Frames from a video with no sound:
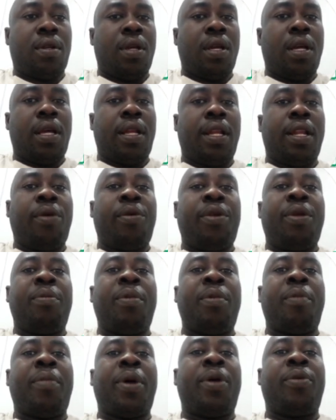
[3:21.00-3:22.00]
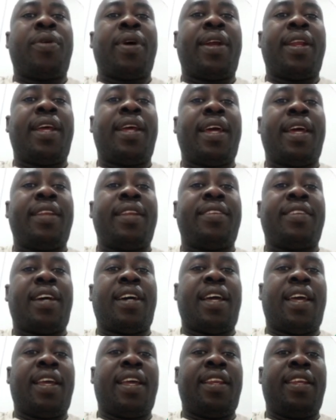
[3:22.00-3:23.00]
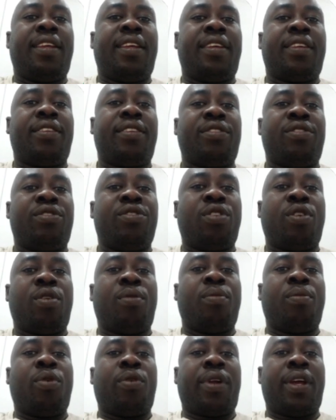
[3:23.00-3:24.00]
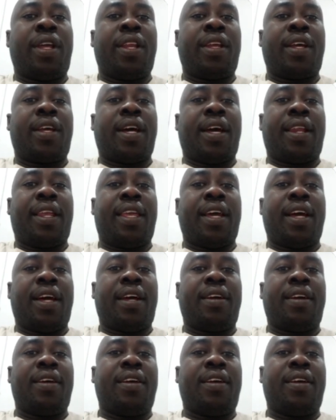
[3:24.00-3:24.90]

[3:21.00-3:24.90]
Now remember, you can enter any job or any career.